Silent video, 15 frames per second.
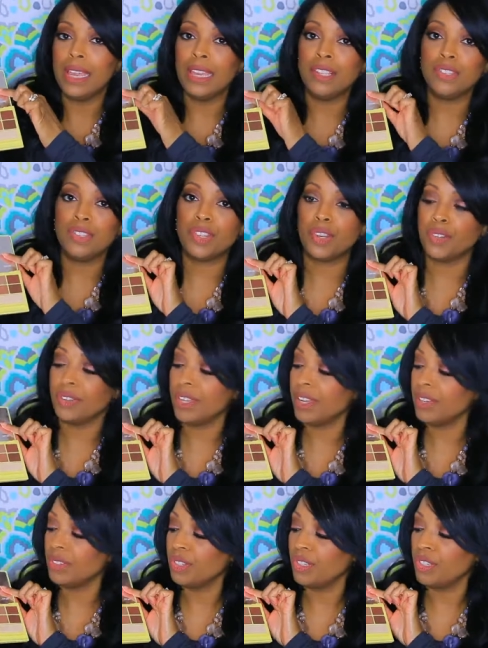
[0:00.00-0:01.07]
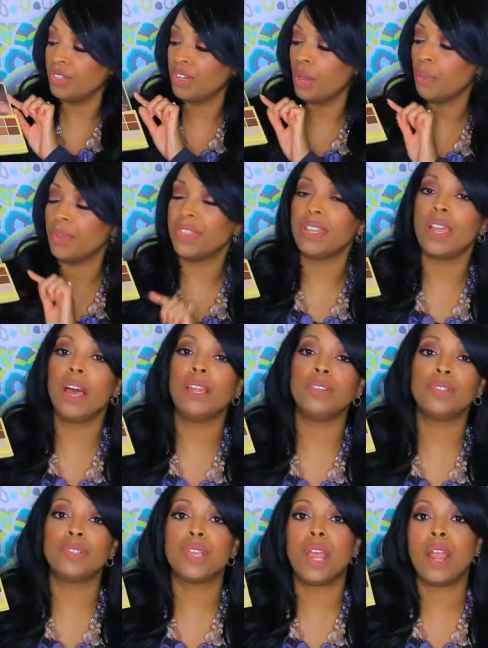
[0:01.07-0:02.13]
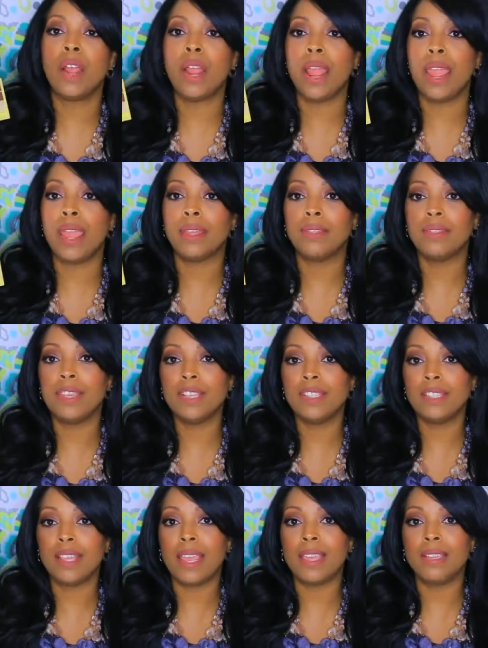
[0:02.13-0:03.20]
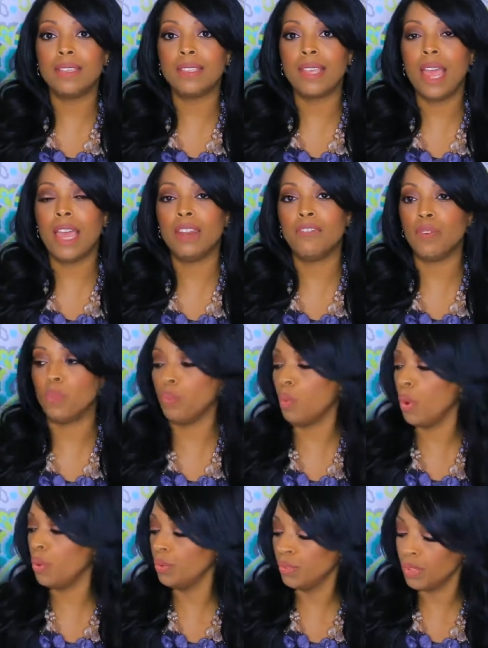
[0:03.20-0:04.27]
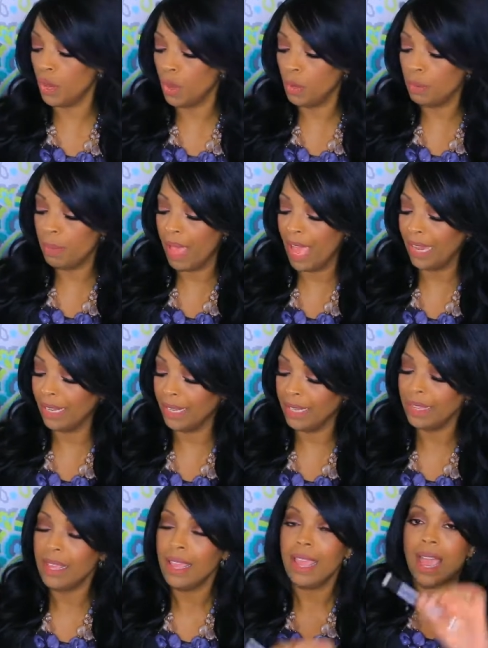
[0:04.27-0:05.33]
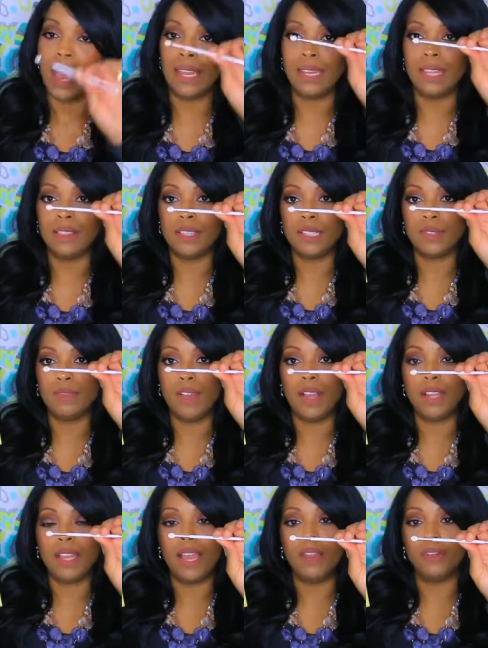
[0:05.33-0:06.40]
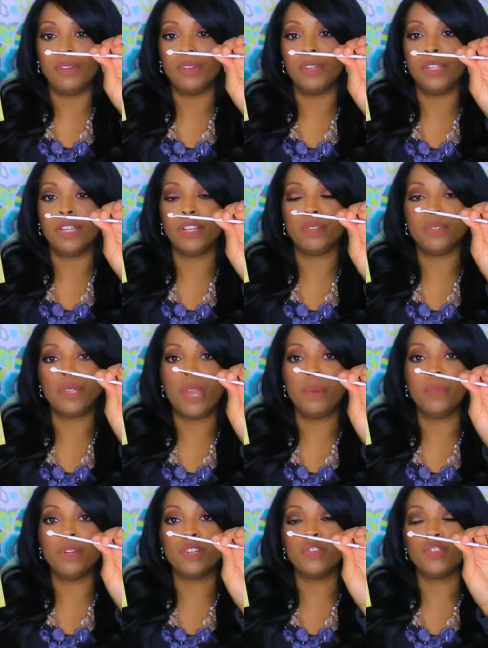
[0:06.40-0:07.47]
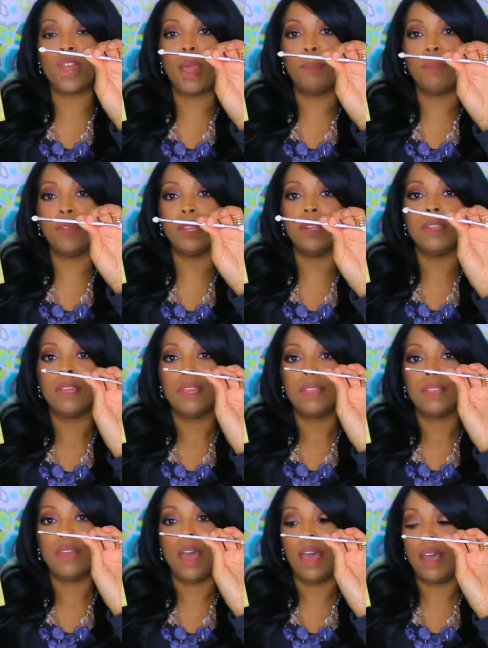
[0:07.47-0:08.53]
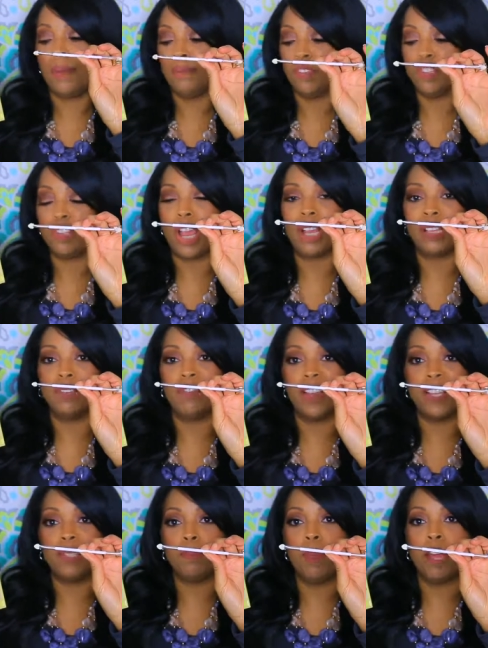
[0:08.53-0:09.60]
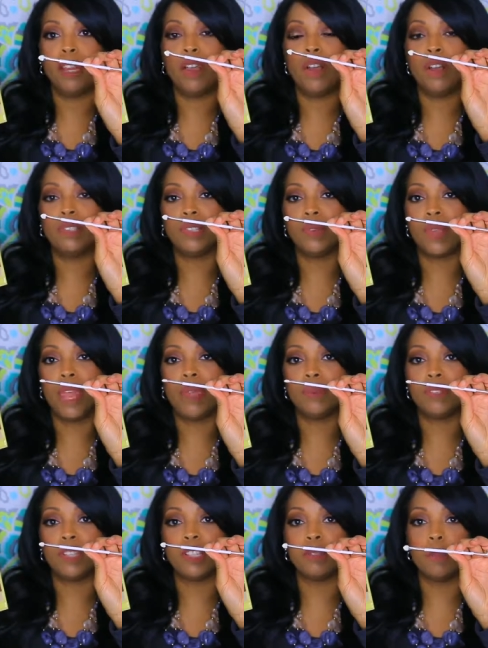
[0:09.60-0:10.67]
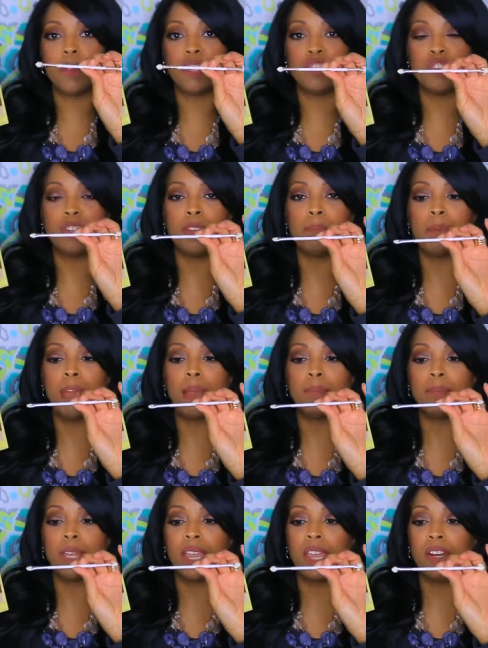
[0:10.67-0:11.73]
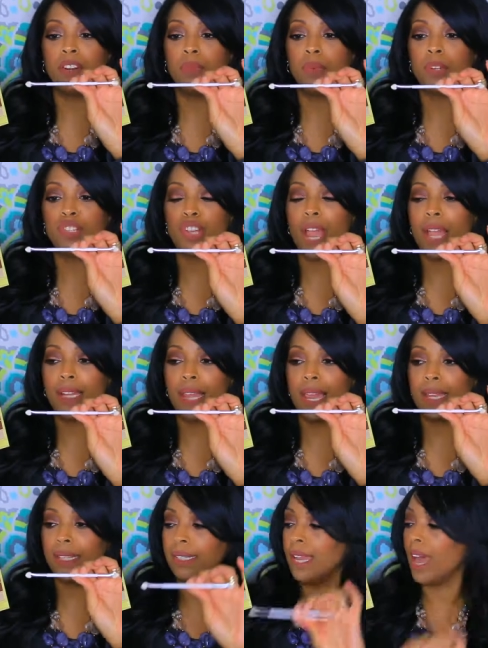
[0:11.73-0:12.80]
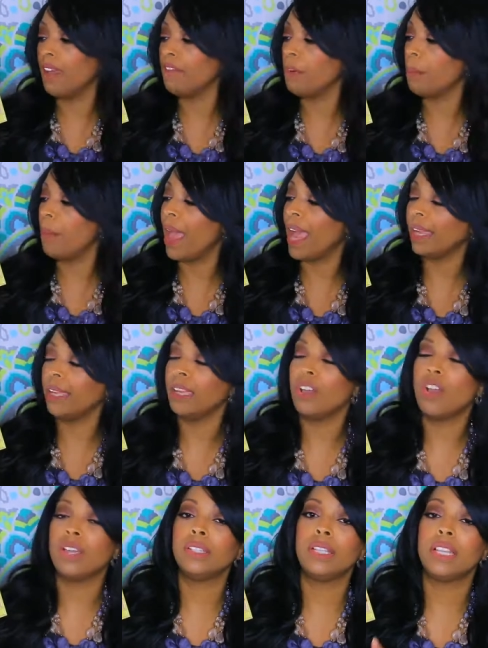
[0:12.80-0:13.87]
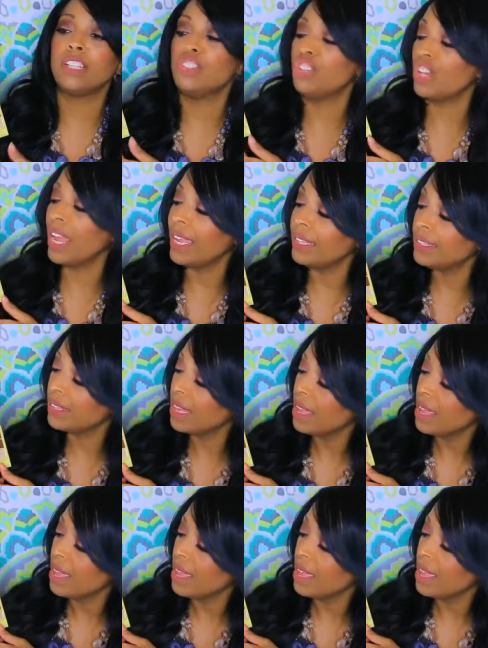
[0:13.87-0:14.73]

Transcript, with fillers: insert there so you know what the colors are. And this is kind of a rose gold palette. I let this fall out earlier so I wouldn't drop it. Um, the Chocolate Vice palette also came with a sponge tip applicator, which I like a lot for packing on lid shades,